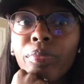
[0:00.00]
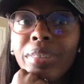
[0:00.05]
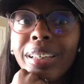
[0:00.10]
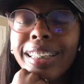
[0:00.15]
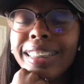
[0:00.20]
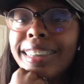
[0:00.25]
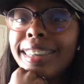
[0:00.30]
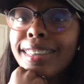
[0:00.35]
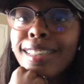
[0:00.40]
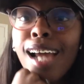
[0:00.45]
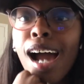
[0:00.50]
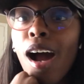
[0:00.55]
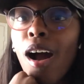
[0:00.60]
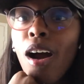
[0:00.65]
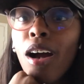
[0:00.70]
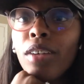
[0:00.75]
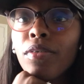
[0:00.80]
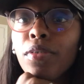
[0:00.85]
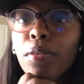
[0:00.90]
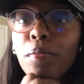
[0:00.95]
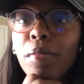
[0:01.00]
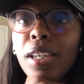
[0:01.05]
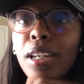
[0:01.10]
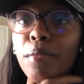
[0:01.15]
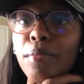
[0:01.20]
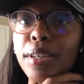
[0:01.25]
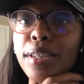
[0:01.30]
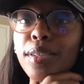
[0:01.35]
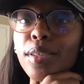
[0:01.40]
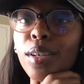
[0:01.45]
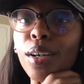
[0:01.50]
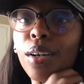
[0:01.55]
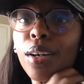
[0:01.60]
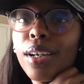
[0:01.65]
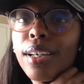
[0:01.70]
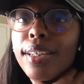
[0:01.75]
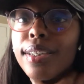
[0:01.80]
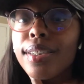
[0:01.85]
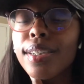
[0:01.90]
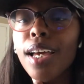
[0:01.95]
it's not hard for me to be
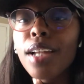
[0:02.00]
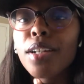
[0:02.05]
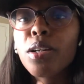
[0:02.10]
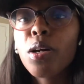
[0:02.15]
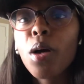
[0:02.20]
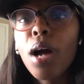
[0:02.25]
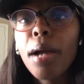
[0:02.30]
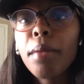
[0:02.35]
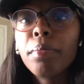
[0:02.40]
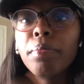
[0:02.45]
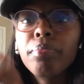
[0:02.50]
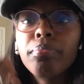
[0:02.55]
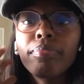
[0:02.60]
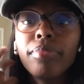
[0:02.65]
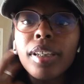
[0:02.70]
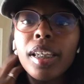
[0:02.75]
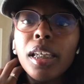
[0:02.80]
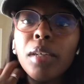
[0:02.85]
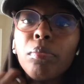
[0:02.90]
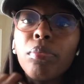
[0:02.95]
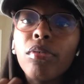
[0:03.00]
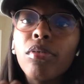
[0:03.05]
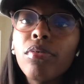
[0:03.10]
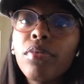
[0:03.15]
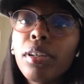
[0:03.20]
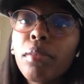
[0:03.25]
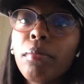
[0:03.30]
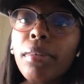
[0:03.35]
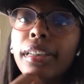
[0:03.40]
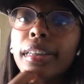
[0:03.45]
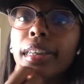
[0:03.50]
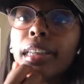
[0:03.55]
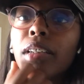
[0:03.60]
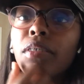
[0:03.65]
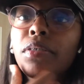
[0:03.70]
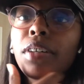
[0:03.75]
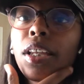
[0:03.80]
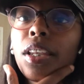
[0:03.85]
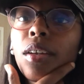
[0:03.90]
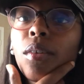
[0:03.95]
serious. I know I keep proving myself
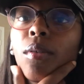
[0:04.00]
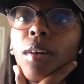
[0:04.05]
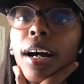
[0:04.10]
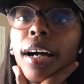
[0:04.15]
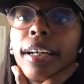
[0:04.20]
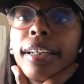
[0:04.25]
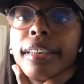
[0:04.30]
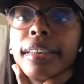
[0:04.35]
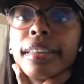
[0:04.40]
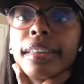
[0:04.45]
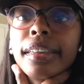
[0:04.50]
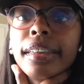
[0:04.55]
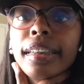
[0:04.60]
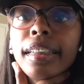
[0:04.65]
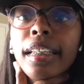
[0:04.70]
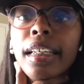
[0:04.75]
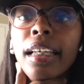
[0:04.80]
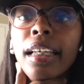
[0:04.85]
otherwise.